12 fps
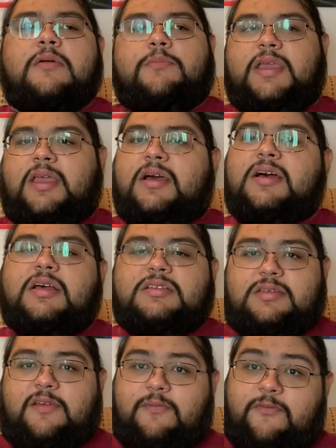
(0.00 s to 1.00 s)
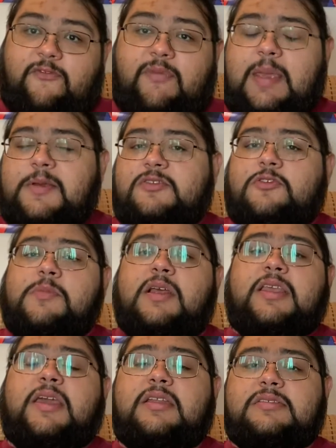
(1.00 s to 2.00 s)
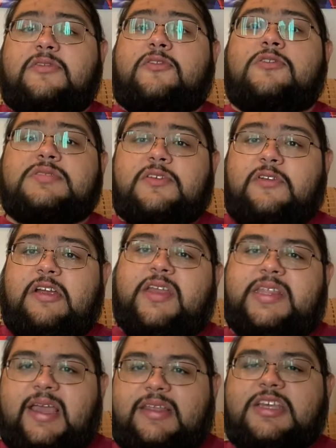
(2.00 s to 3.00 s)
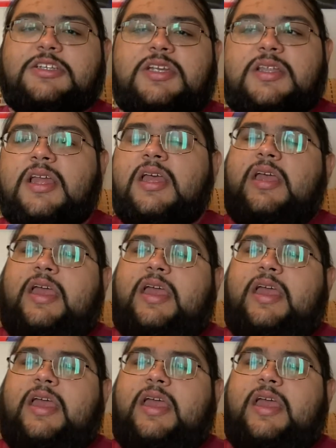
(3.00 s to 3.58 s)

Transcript: because Mavis Vermillion is, of course, the fairy tactician,